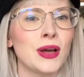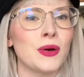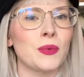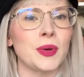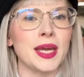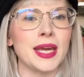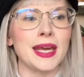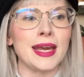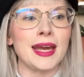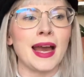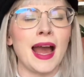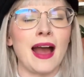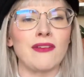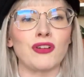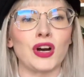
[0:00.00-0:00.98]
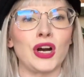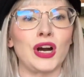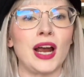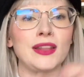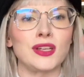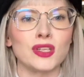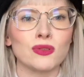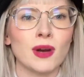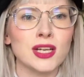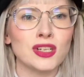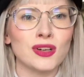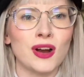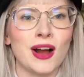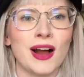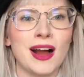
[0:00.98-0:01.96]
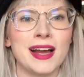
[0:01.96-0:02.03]
We have her at this
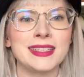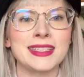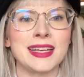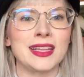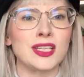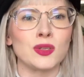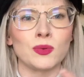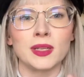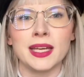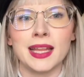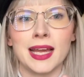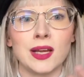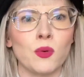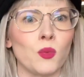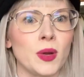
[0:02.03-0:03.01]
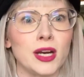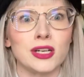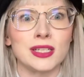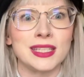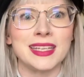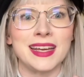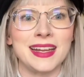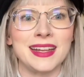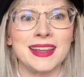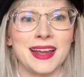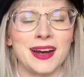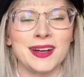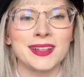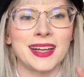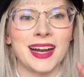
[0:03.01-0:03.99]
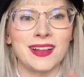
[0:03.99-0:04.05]
restaurant and this really like weird scene
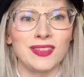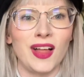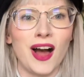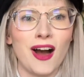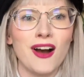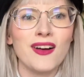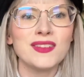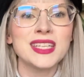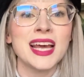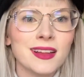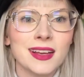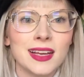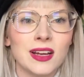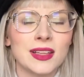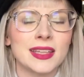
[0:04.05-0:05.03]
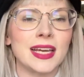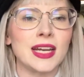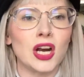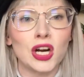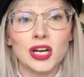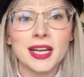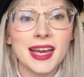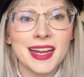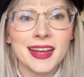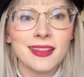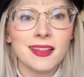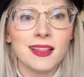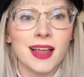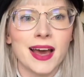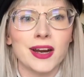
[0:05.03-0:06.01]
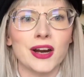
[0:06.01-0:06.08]
there that I loved. Then her getting the
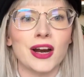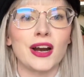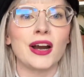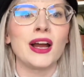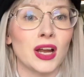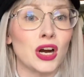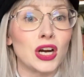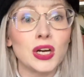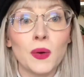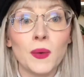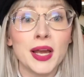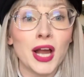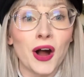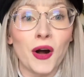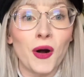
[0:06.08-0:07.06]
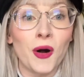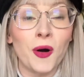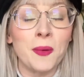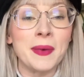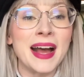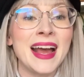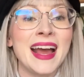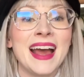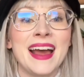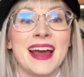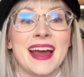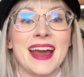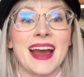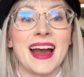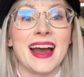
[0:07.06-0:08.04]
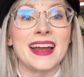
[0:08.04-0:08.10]
letter, her going home
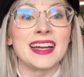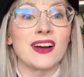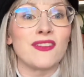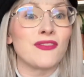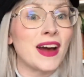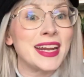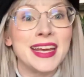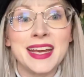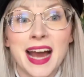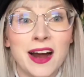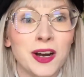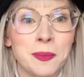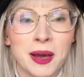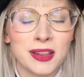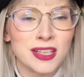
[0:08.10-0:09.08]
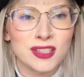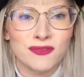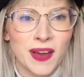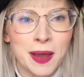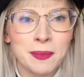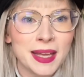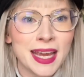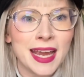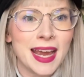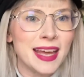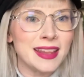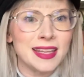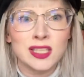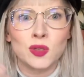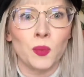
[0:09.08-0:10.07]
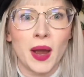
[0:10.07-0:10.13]
and finding out about this family and
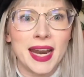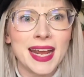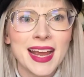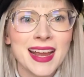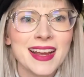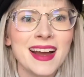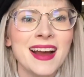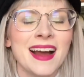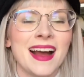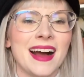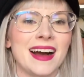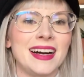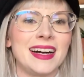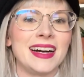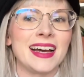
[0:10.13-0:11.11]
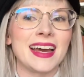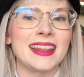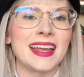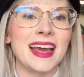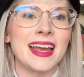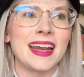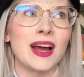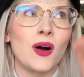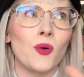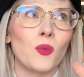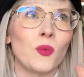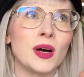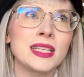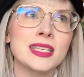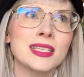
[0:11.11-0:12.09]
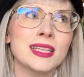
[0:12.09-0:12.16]
this wedding. And then
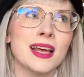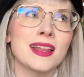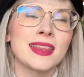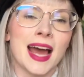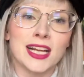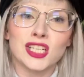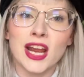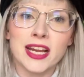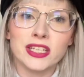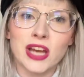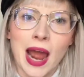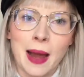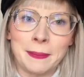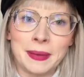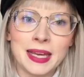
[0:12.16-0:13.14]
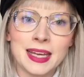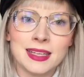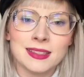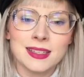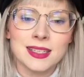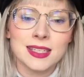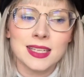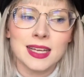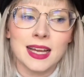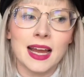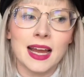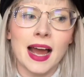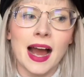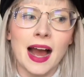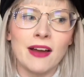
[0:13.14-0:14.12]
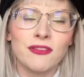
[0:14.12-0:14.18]
once that change happens,
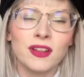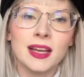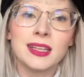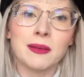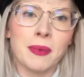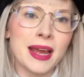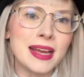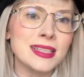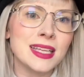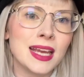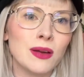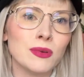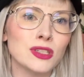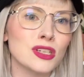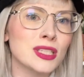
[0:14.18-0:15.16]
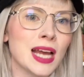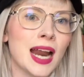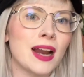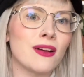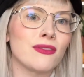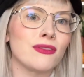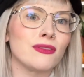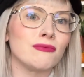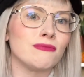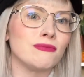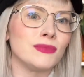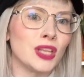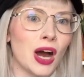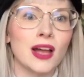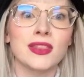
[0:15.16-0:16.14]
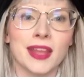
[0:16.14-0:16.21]
I feel like the pacing was just kind of
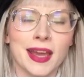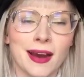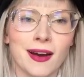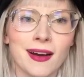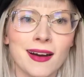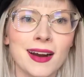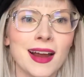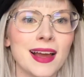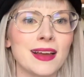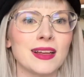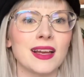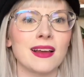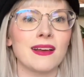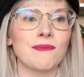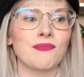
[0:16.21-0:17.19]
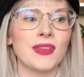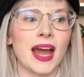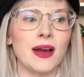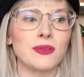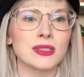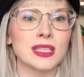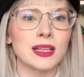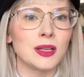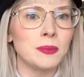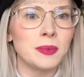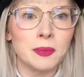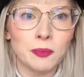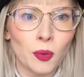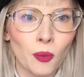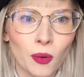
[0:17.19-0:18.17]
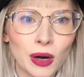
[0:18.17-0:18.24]
not there. I was a little bit
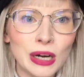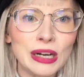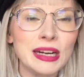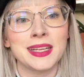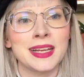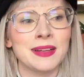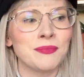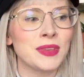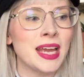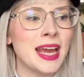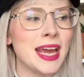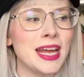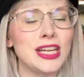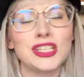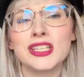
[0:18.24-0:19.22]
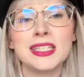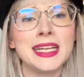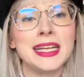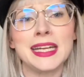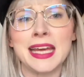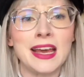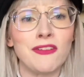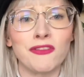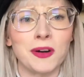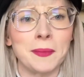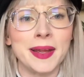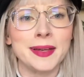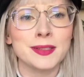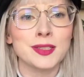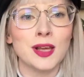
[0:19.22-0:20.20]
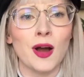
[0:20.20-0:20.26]
bored. And it just didn't hit for
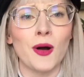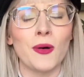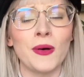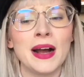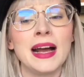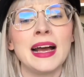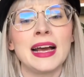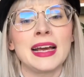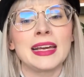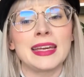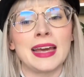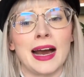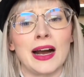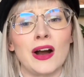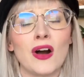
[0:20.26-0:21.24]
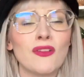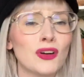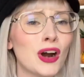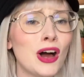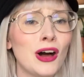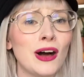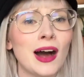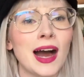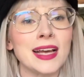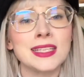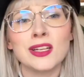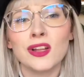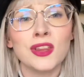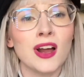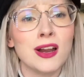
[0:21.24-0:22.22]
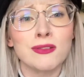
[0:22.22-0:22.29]
me. So yeah, overall, I
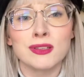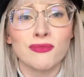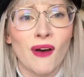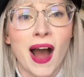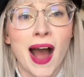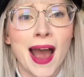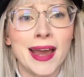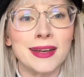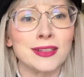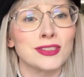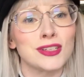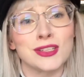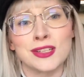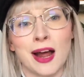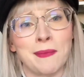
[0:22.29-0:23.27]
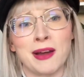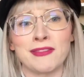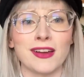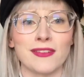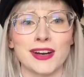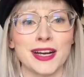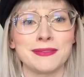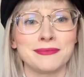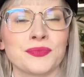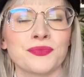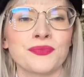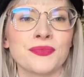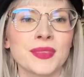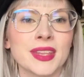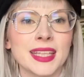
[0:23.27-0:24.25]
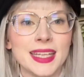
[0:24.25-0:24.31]
still thought it was fine, just not my favorite.
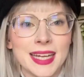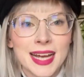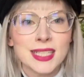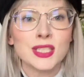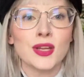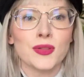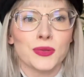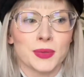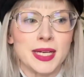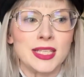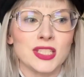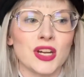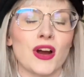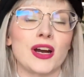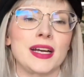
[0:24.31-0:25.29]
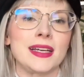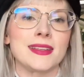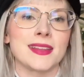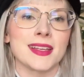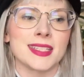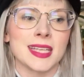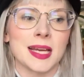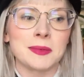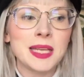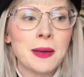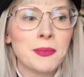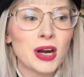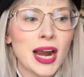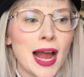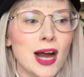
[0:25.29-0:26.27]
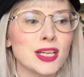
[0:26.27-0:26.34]
The next 3-star is The
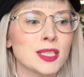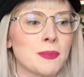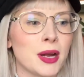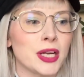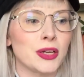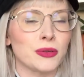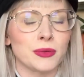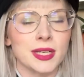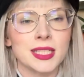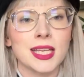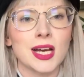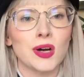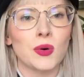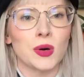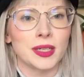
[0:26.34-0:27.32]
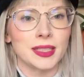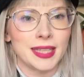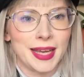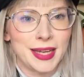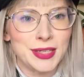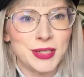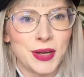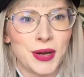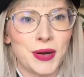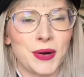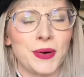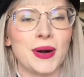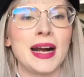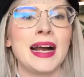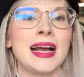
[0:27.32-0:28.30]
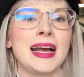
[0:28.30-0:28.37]
September House by Carissa Orlando.